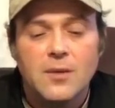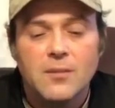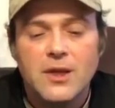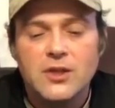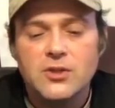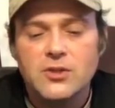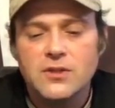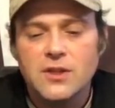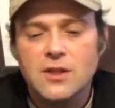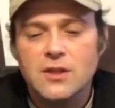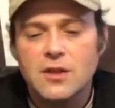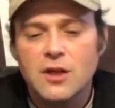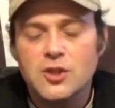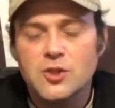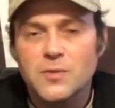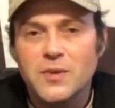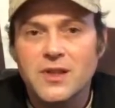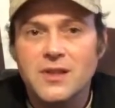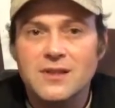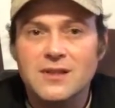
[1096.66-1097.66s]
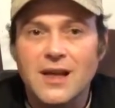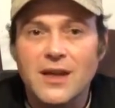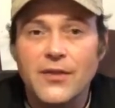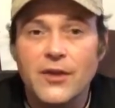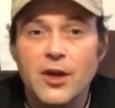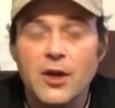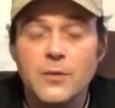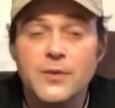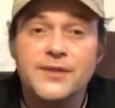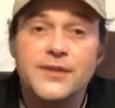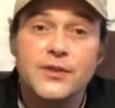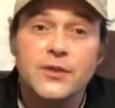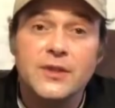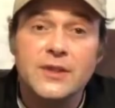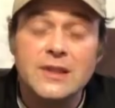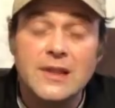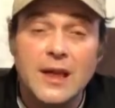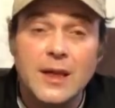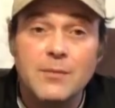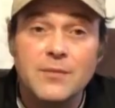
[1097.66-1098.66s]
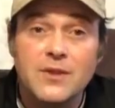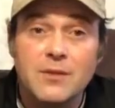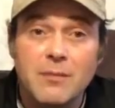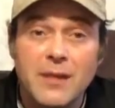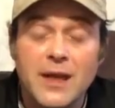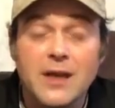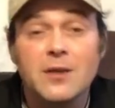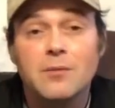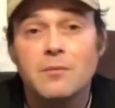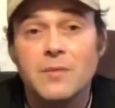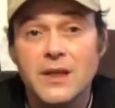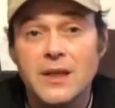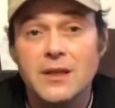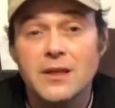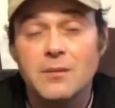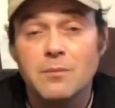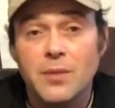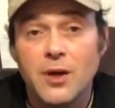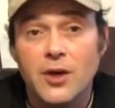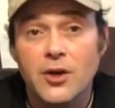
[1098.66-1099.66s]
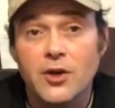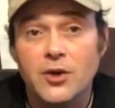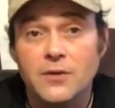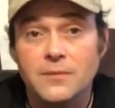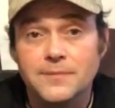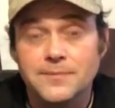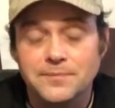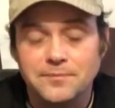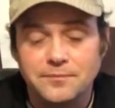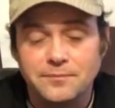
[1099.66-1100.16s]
I chose the Clutch because I thought it was their attempt to make a beaded putter.